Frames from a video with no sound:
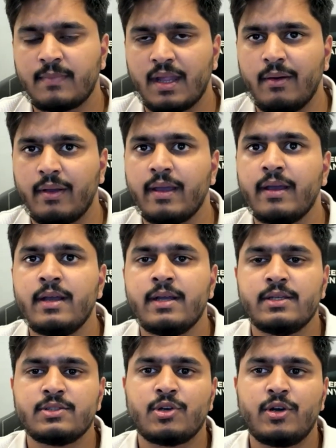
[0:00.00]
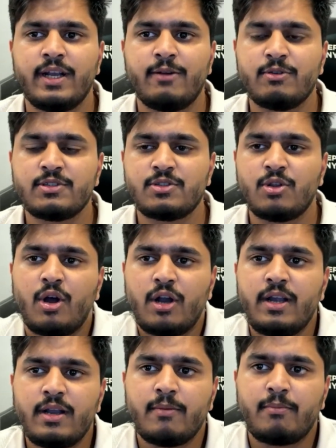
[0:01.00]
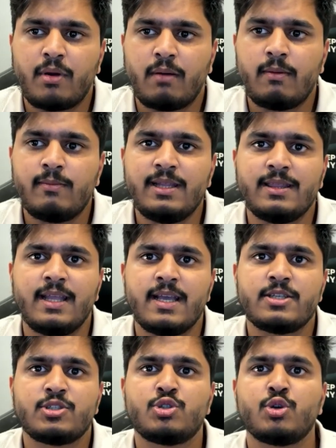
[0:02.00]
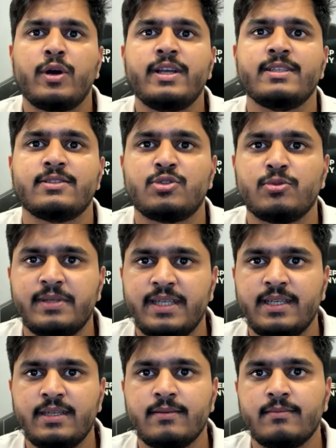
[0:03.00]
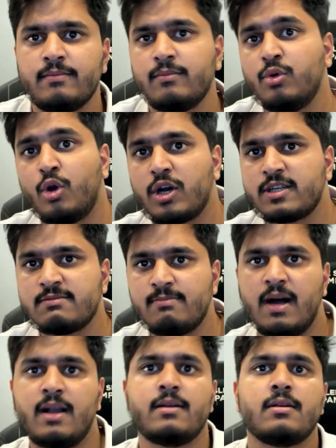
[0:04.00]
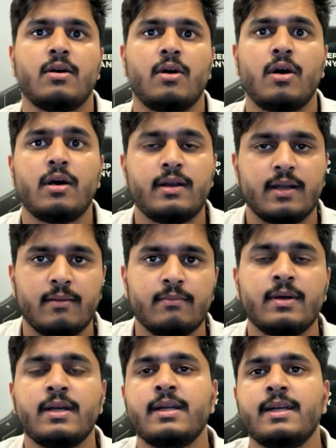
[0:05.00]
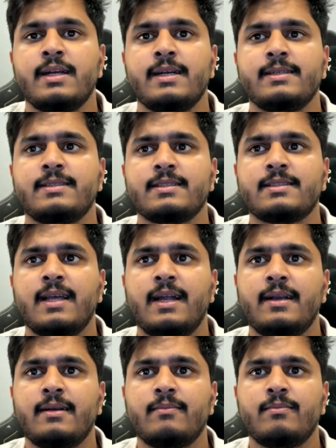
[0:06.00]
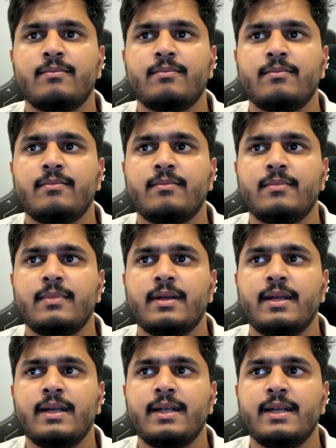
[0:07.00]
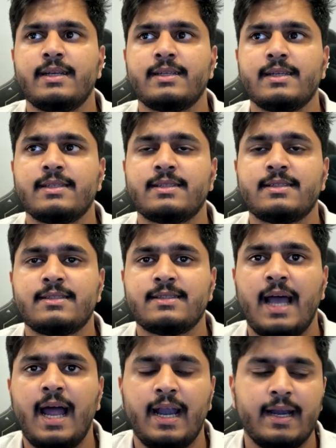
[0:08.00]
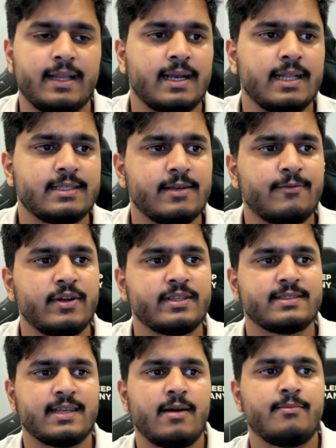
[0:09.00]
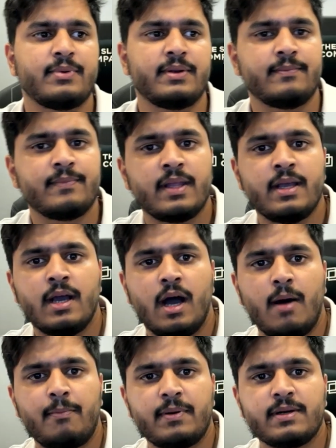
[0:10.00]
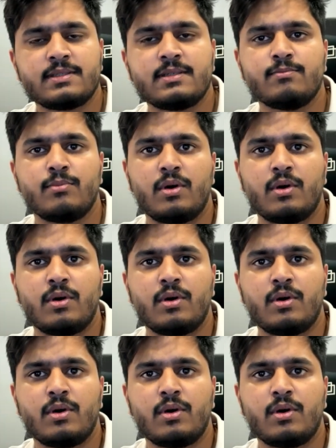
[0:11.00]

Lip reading: Okay, so it was not probably their choice to be not smart or dumb. It's just that it's sad that, let's say for example, a person